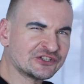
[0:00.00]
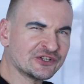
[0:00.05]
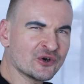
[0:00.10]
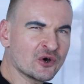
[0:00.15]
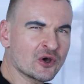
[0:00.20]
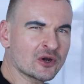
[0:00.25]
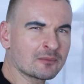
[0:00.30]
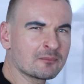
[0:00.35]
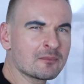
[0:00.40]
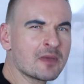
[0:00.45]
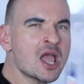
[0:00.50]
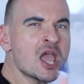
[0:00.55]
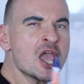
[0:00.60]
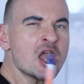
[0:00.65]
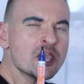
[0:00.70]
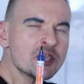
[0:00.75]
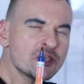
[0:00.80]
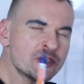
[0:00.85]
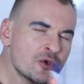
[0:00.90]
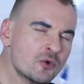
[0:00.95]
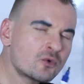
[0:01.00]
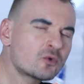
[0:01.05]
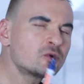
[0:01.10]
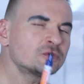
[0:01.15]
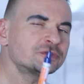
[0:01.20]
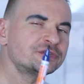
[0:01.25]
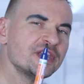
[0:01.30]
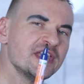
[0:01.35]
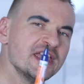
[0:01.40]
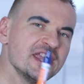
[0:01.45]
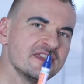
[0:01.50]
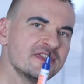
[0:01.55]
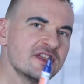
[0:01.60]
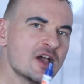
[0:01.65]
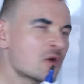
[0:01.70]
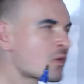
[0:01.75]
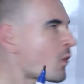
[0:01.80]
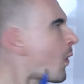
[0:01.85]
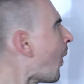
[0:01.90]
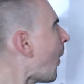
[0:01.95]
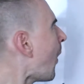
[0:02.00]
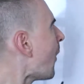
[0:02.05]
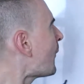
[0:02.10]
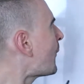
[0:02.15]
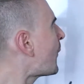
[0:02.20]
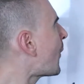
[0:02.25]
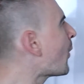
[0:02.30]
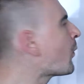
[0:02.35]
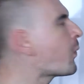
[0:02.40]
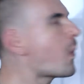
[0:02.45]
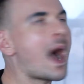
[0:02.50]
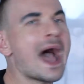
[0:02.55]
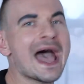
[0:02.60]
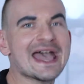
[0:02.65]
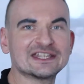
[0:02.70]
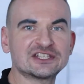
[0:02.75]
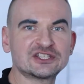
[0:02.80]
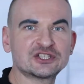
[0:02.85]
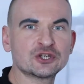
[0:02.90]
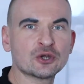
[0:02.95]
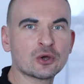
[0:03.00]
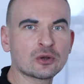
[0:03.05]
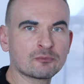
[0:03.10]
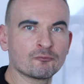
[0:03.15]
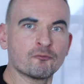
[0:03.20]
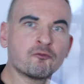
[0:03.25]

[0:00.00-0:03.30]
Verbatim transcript: term. You could either go for y term.